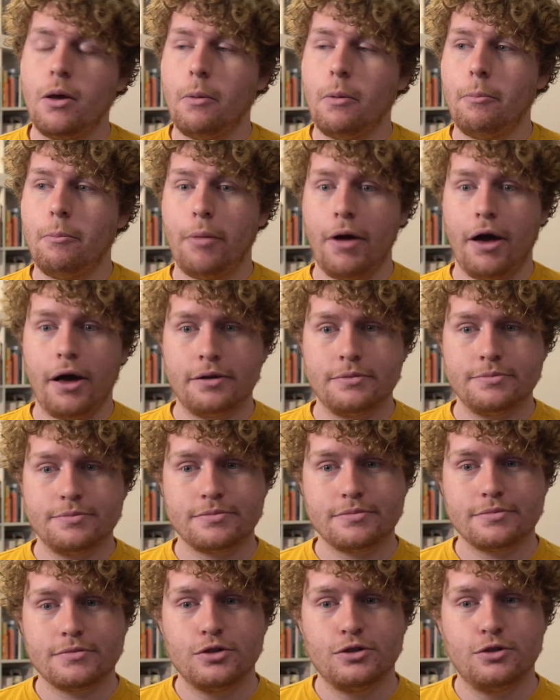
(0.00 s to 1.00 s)
But
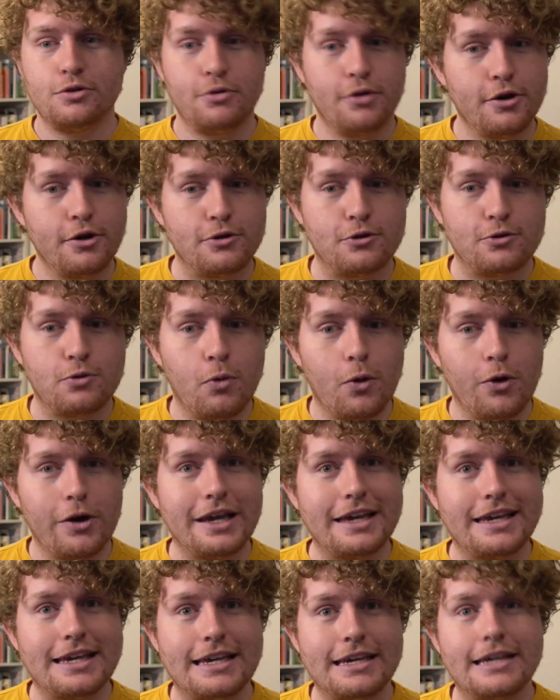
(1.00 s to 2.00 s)
who knows what
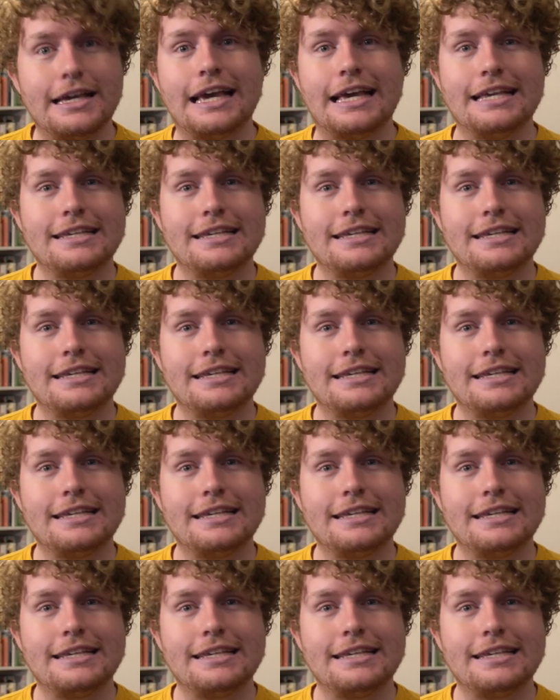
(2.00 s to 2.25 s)
he